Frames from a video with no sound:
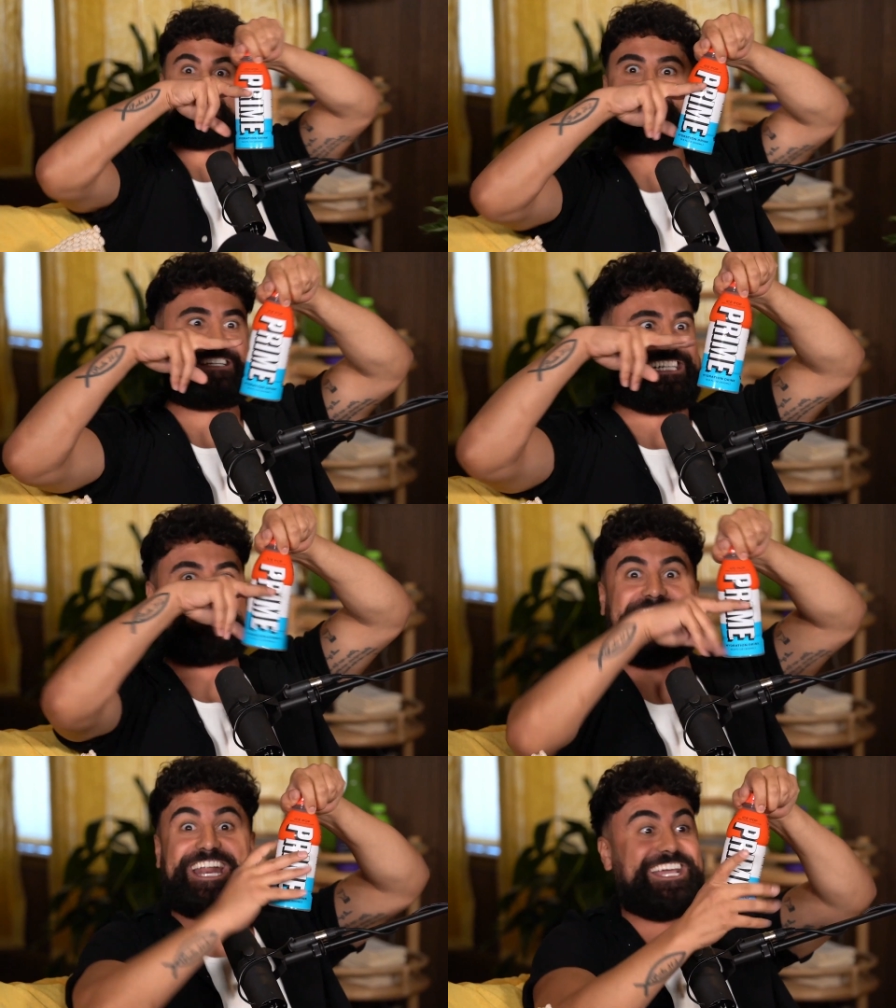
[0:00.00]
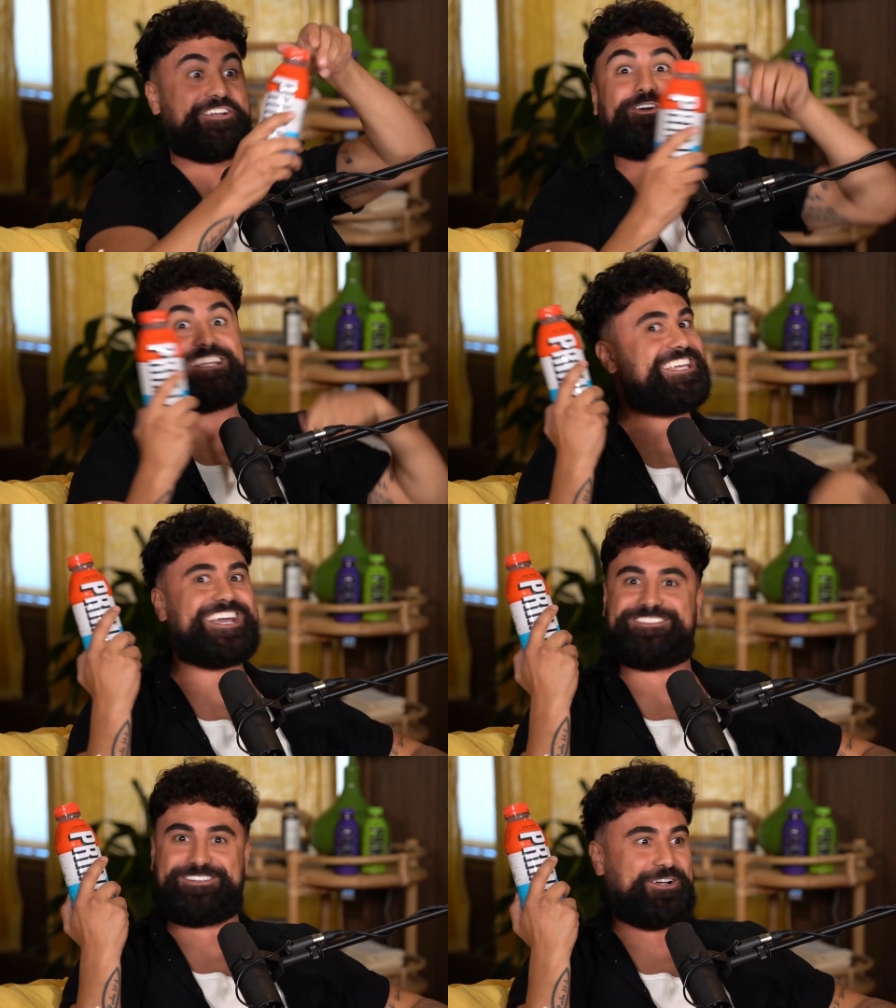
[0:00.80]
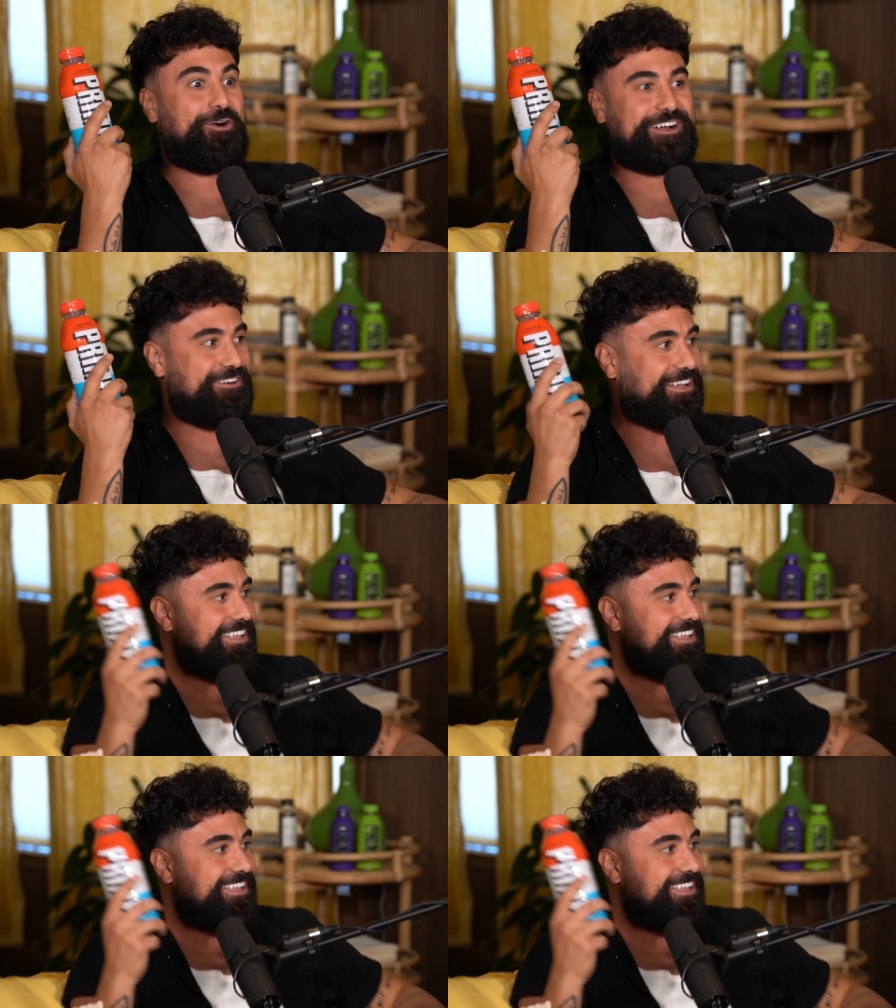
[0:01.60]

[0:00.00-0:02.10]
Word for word: We'll You only get. George, cut his